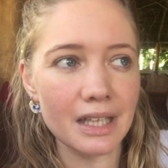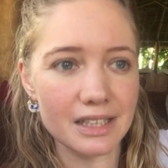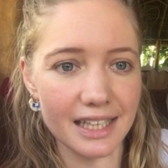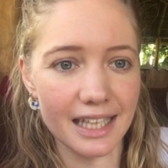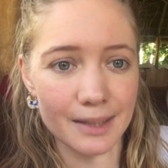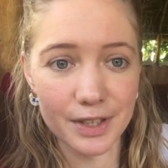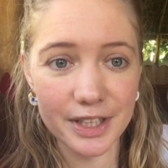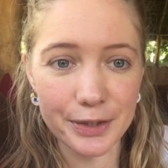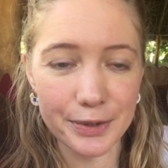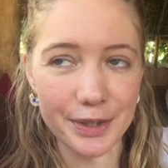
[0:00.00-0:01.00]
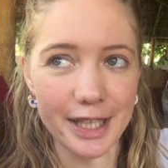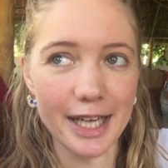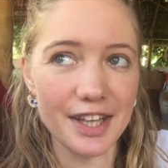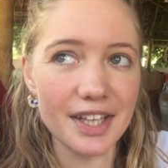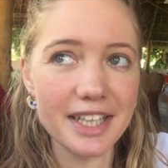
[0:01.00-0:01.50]
So, yeah, I'm really enjoying it.
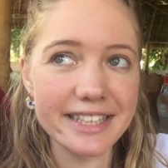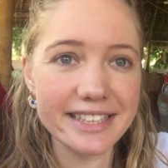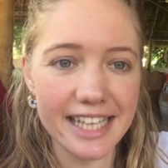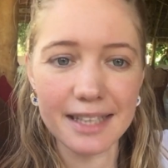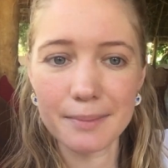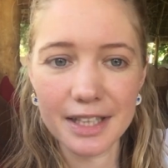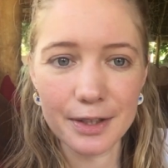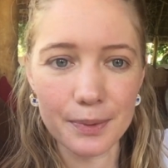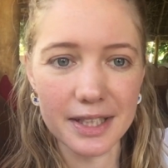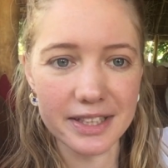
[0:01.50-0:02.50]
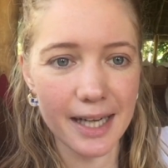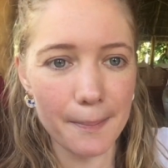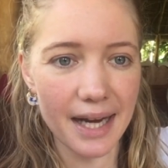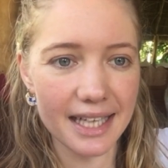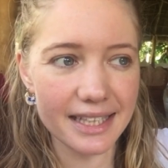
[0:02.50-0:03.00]
I think it's taking me a little while to get
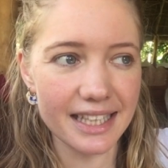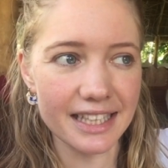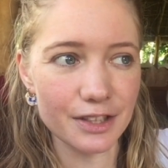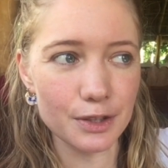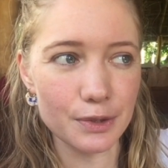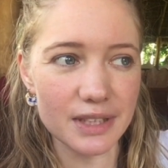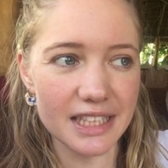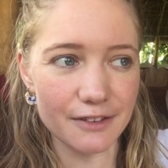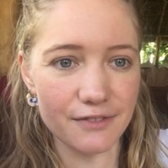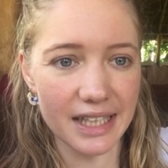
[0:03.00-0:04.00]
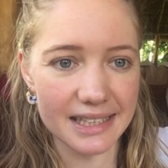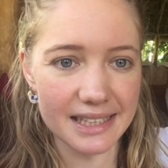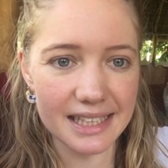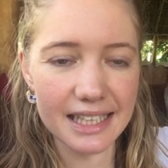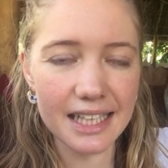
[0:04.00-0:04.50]
back into reading
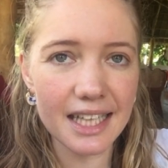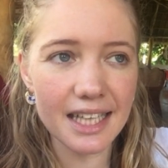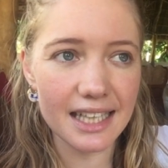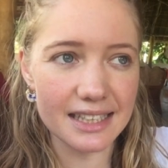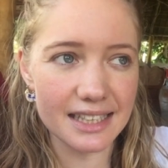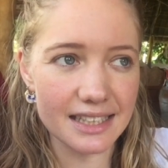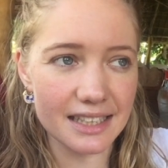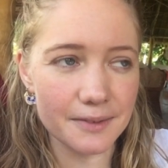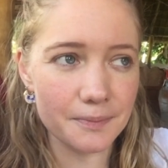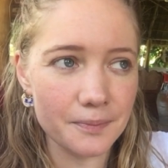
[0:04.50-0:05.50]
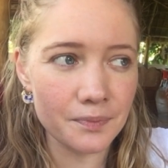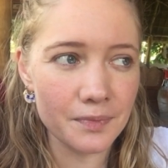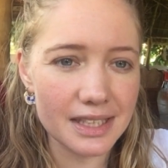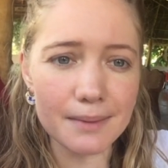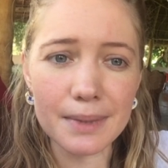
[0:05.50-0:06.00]
fantasy, as in,
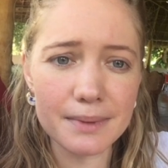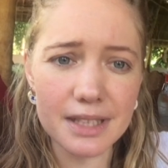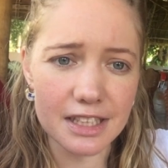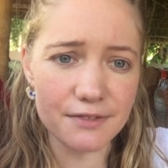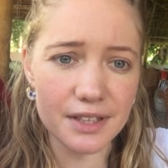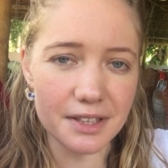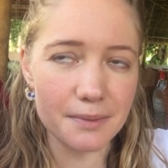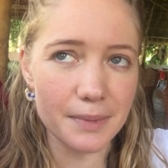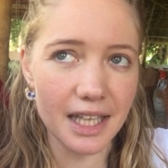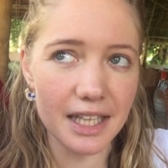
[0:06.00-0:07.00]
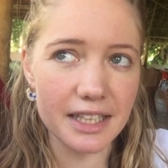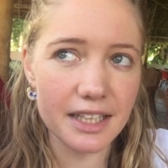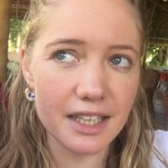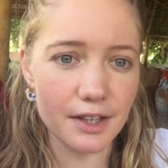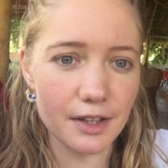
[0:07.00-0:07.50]
sometimes it just feels to me
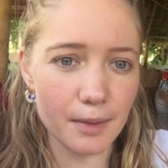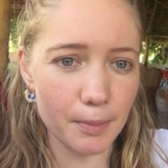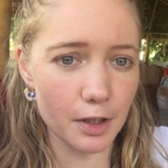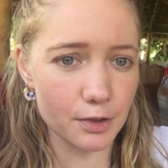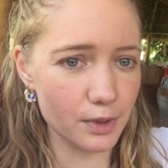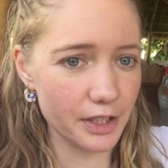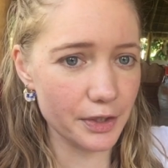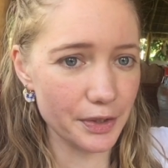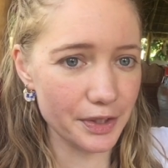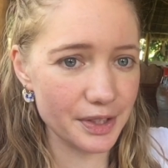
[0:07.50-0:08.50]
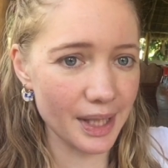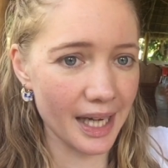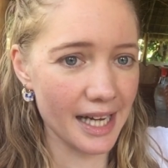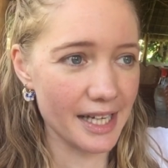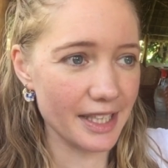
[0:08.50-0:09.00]
like the plot's really good
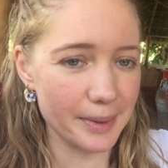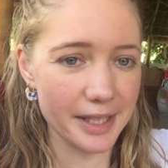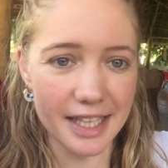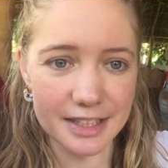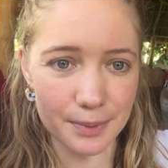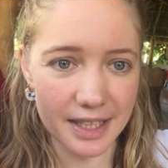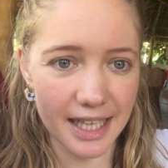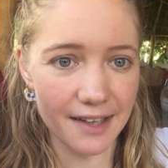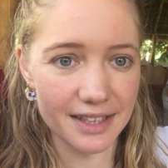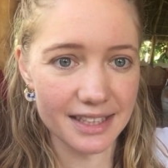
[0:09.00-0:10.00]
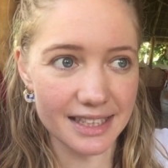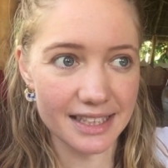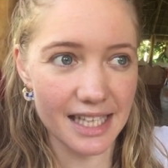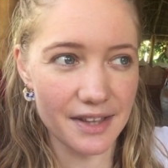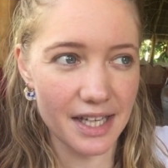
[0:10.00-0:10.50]
and I'm connecting with the characters
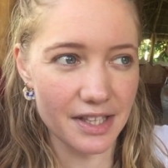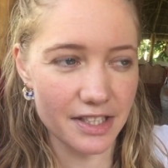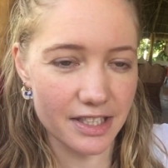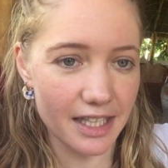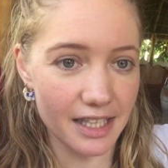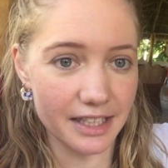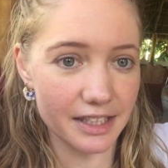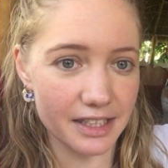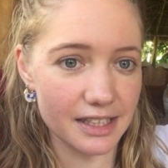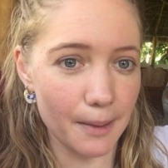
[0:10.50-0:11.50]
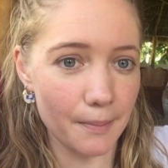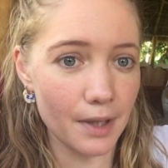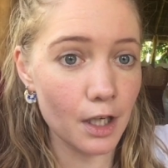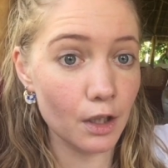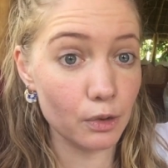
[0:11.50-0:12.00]
and then there's suddenly just some
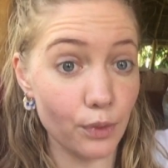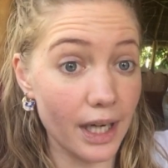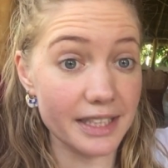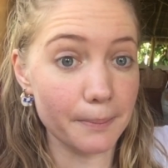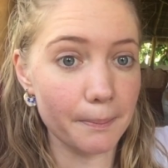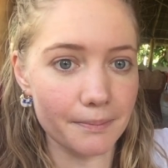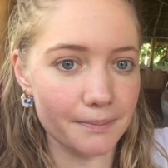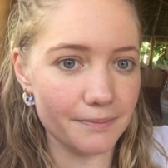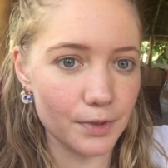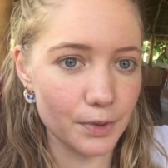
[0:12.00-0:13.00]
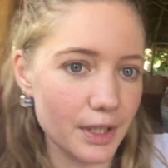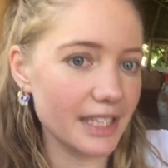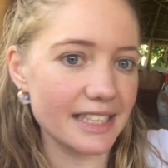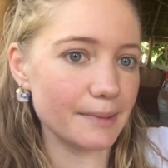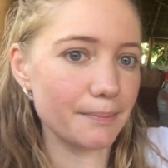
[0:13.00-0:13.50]
random
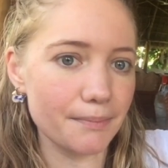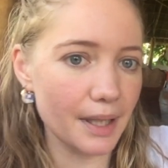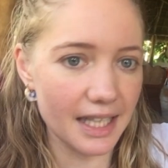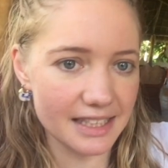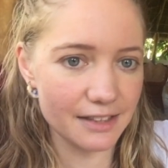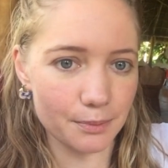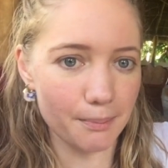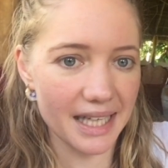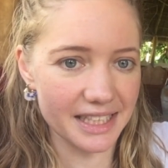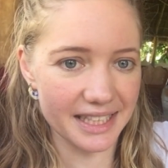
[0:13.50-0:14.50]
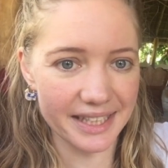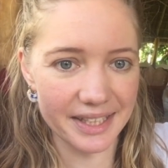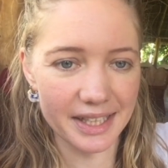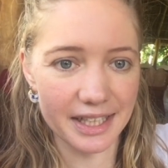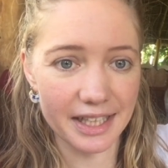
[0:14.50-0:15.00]
crazy burst of magic
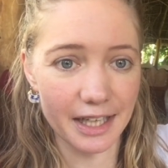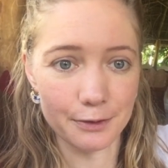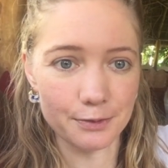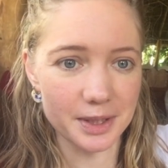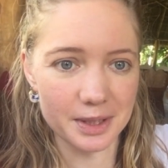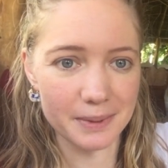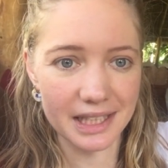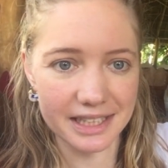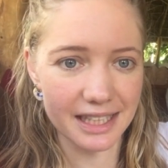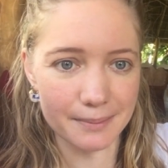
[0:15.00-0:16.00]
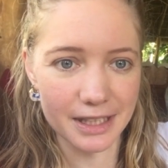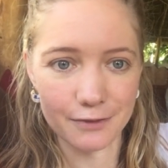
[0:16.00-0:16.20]
and it. kind of feels a bit like it comes out of